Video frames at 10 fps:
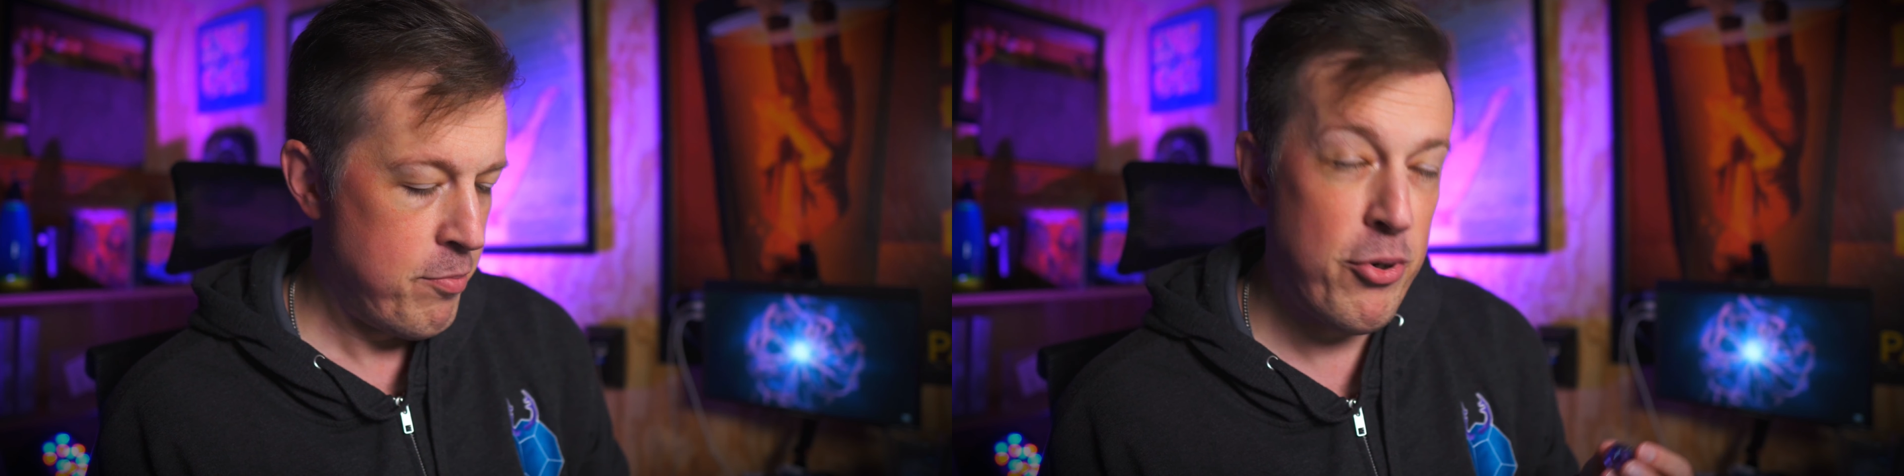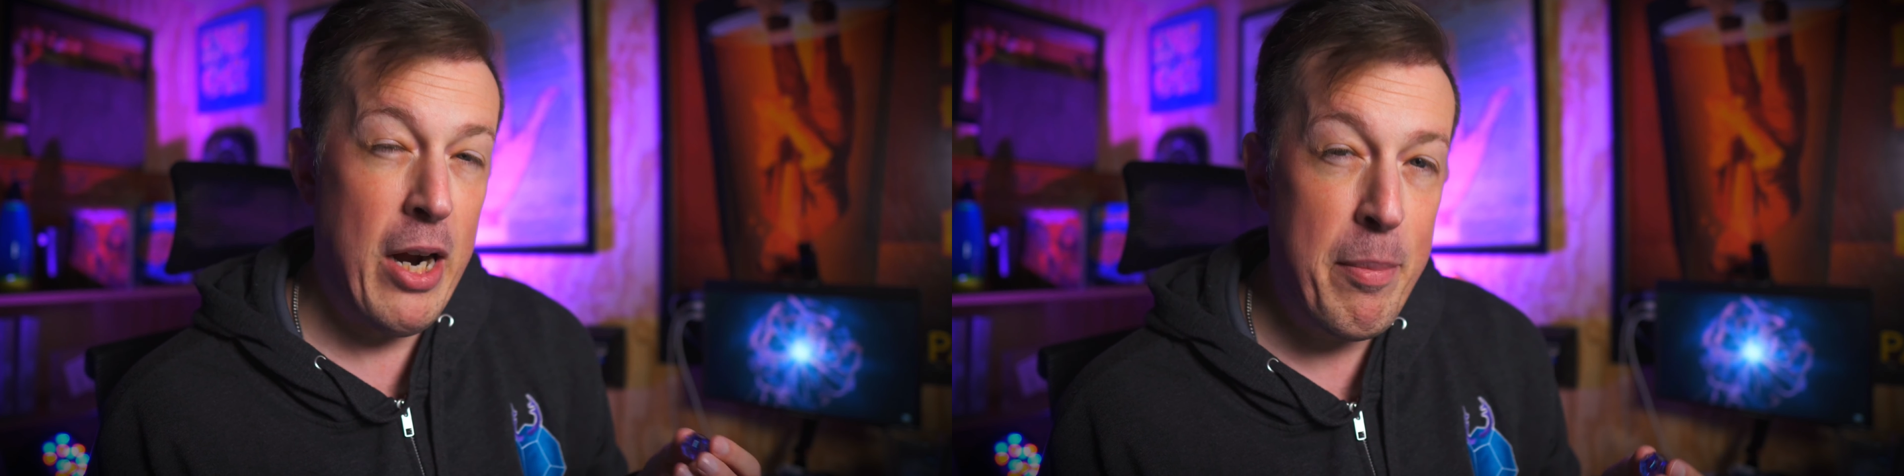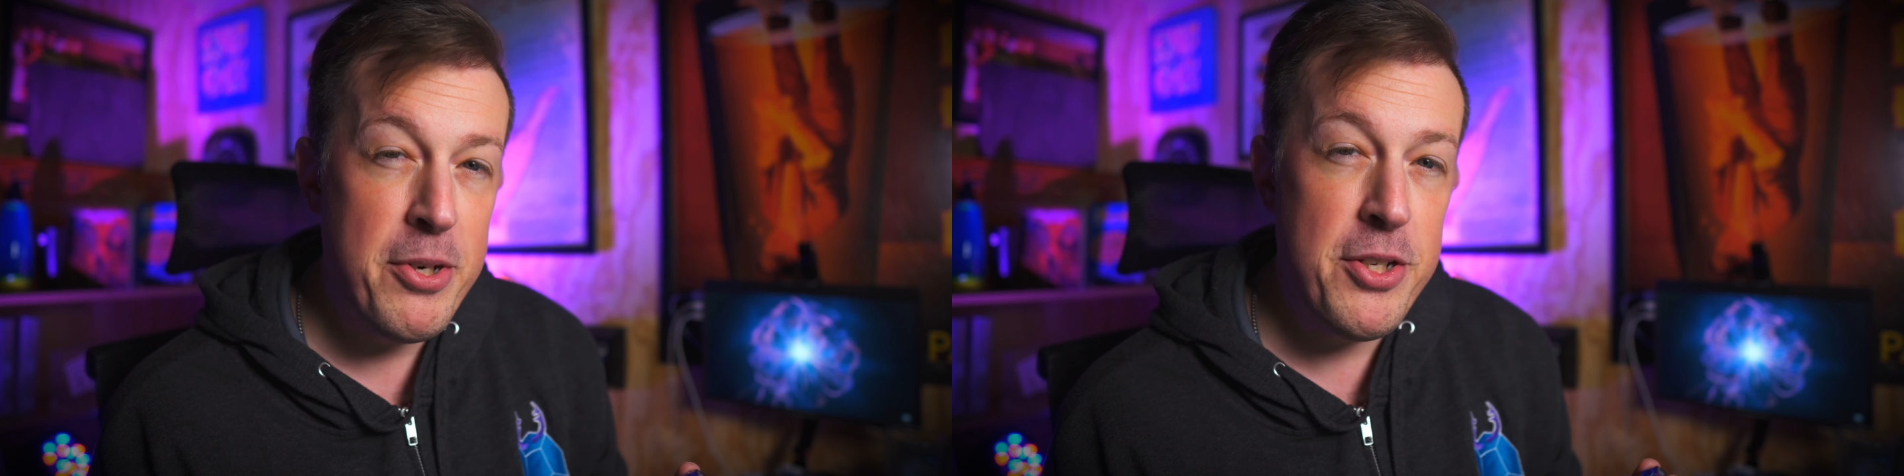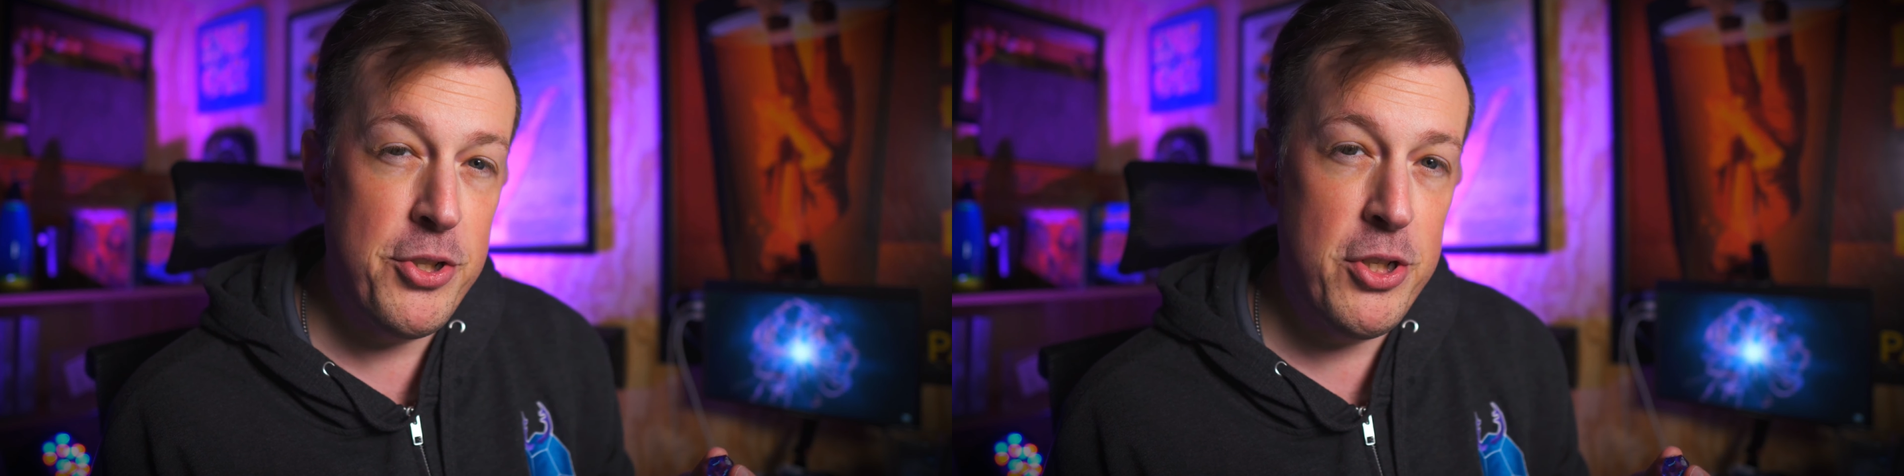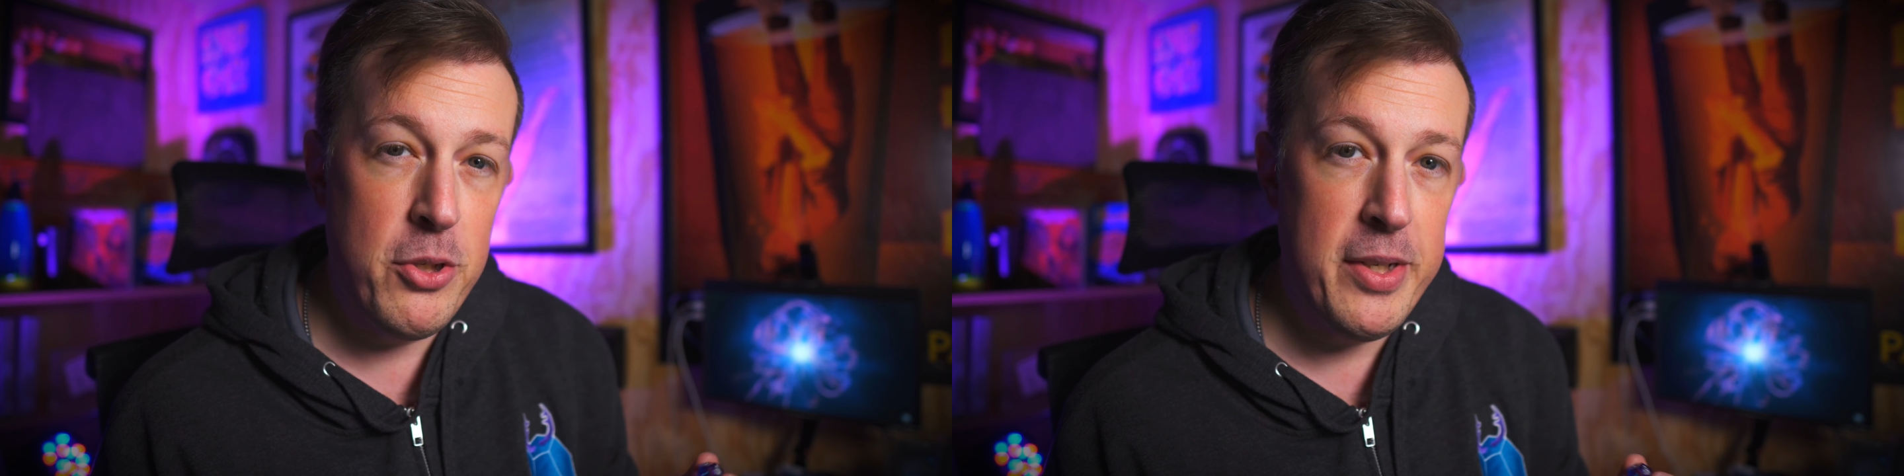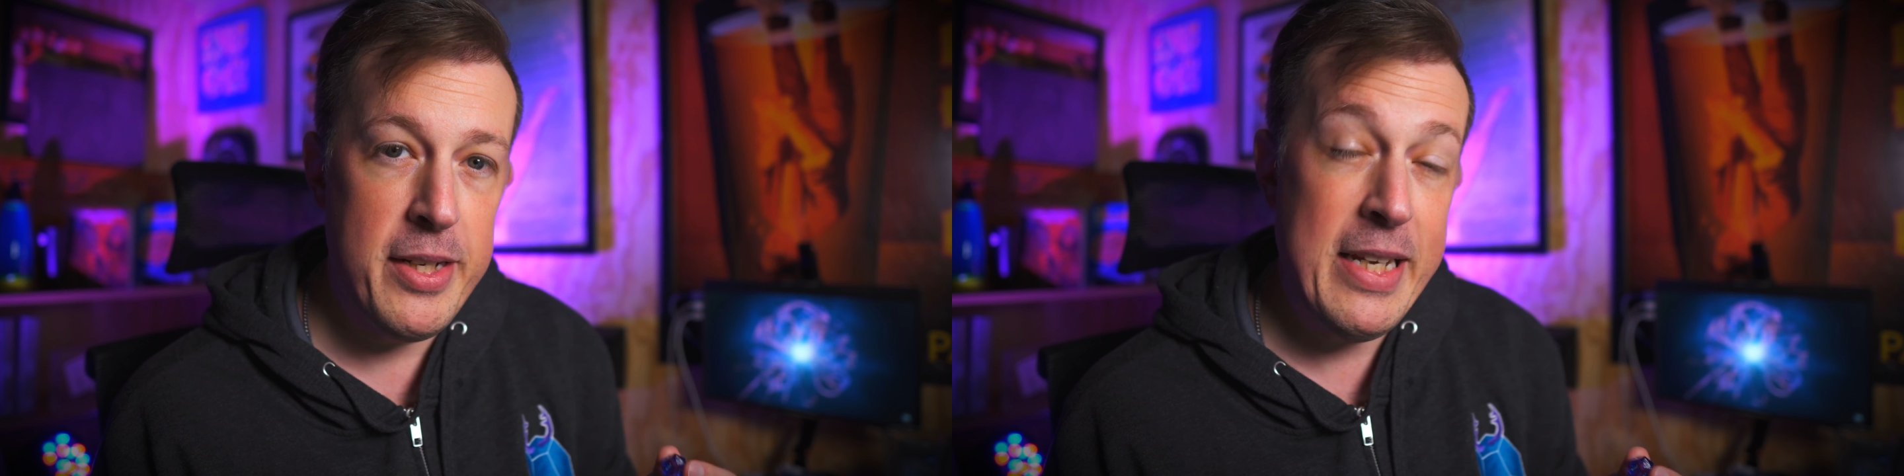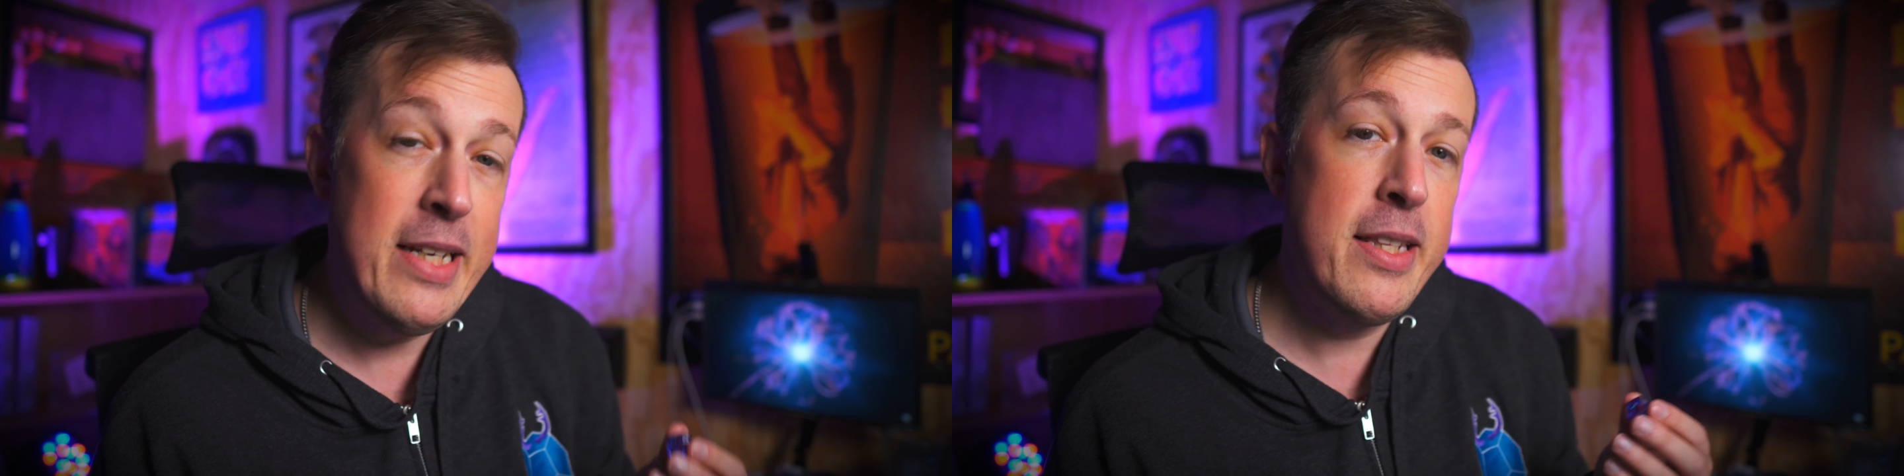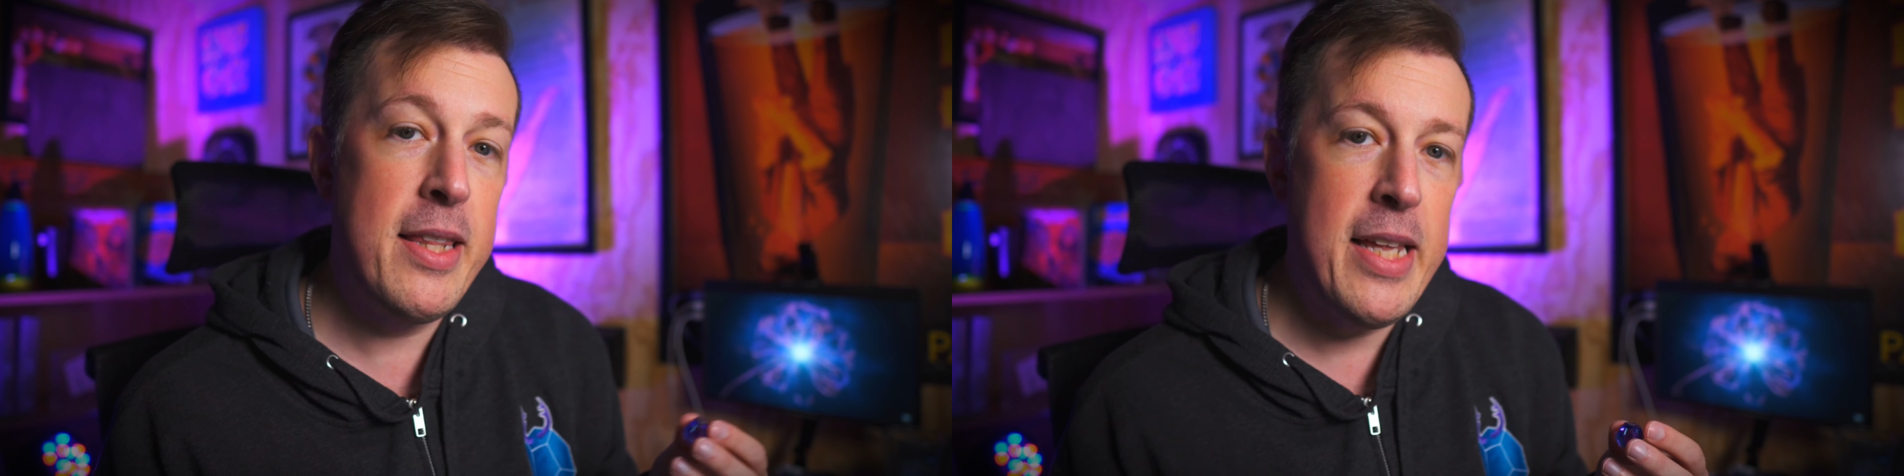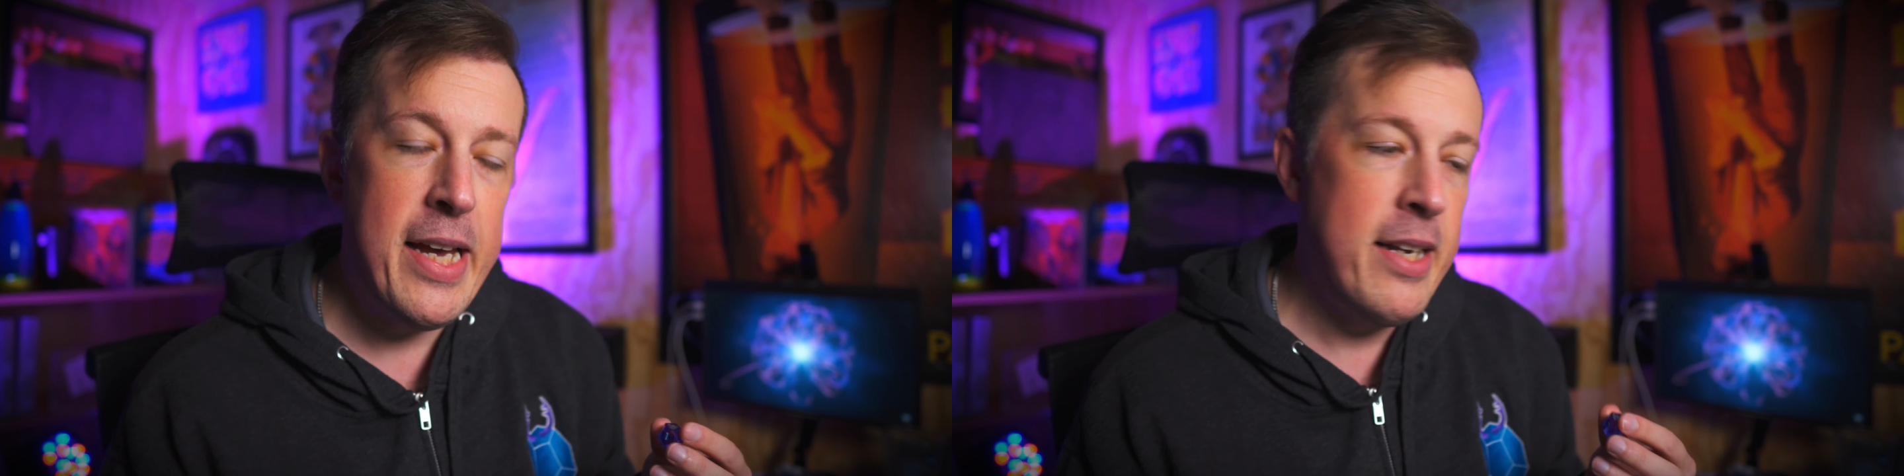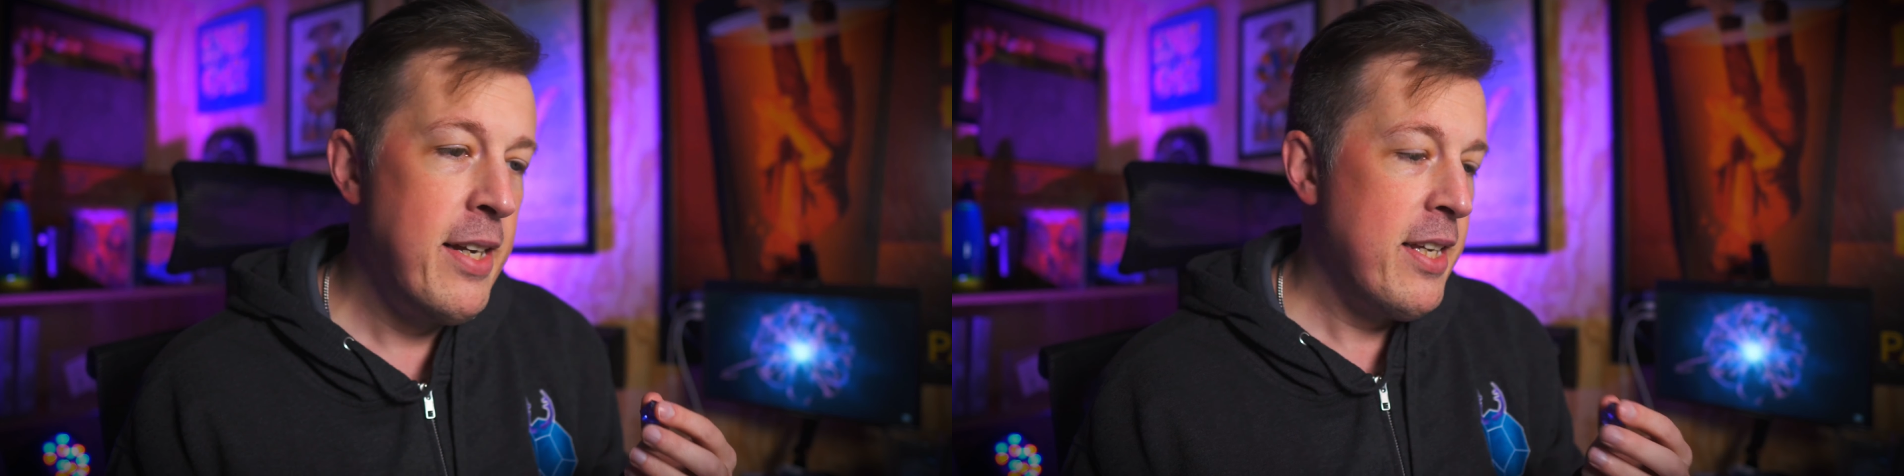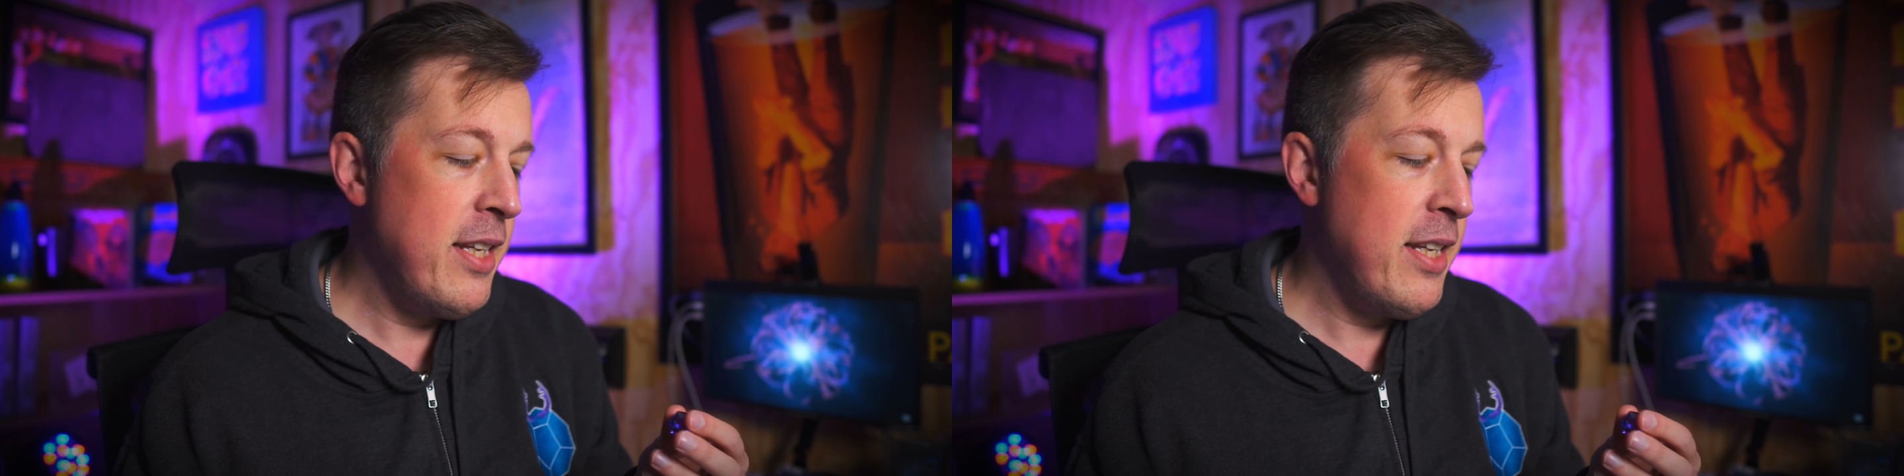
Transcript: properties to it in that